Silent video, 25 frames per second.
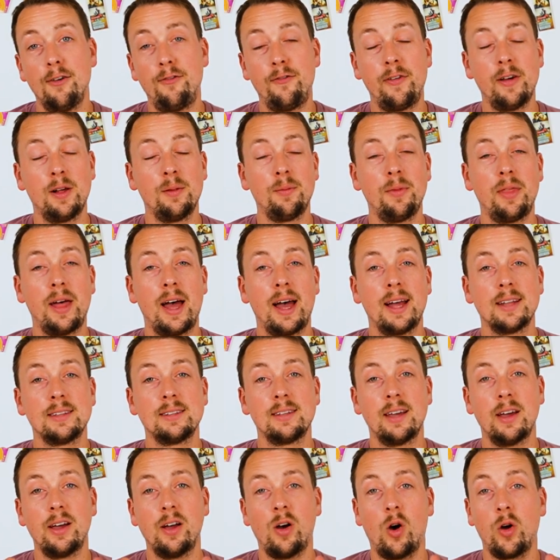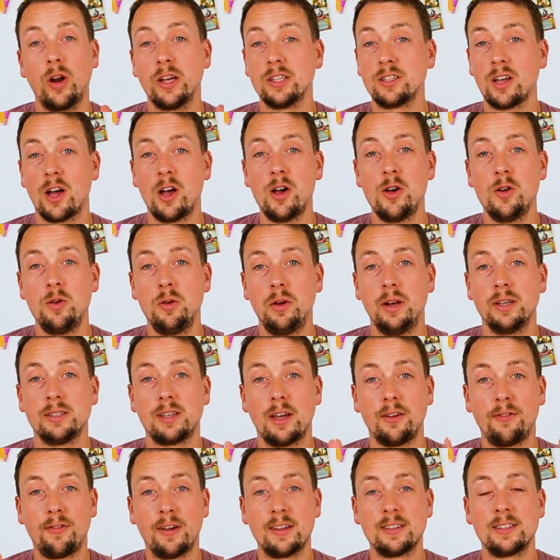A film that on its own is
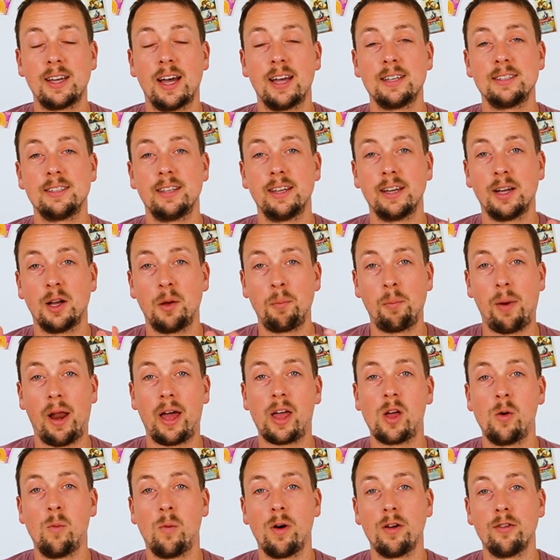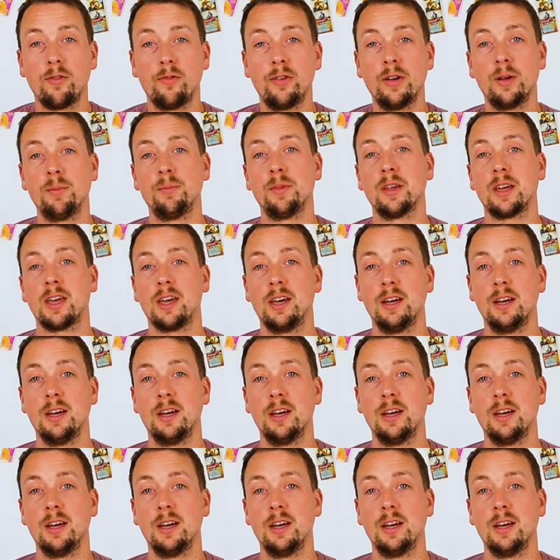a fantastic black and white film that